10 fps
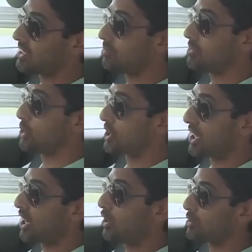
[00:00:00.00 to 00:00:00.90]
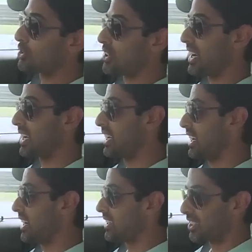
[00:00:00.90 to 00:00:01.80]
then you can get off the track,
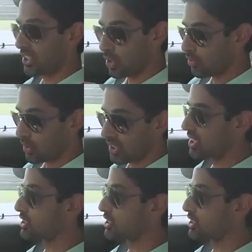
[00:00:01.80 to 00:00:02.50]
turn off all the